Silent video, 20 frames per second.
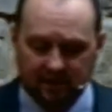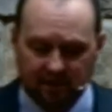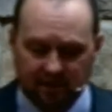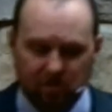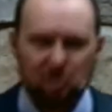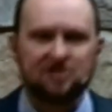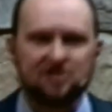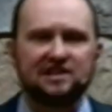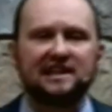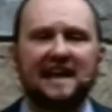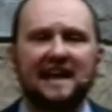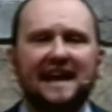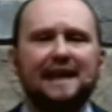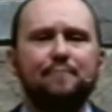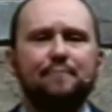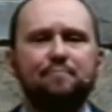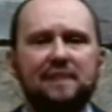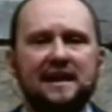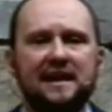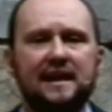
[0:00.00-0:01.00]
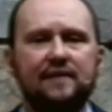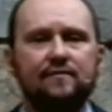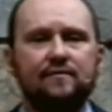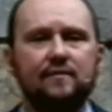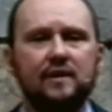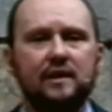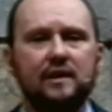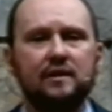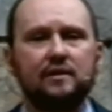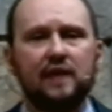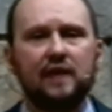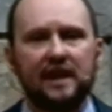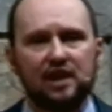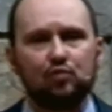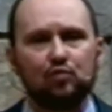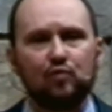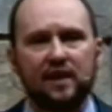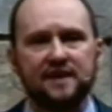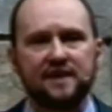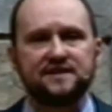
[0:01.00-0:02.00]
Just let it be. Let it
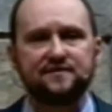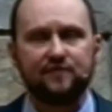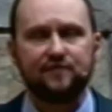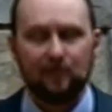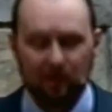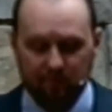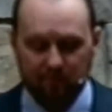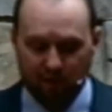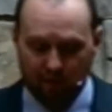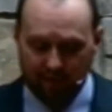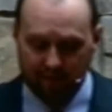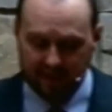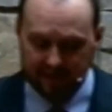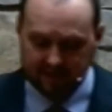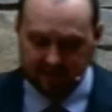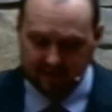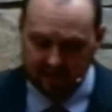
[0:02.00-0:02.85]
rest for a moment.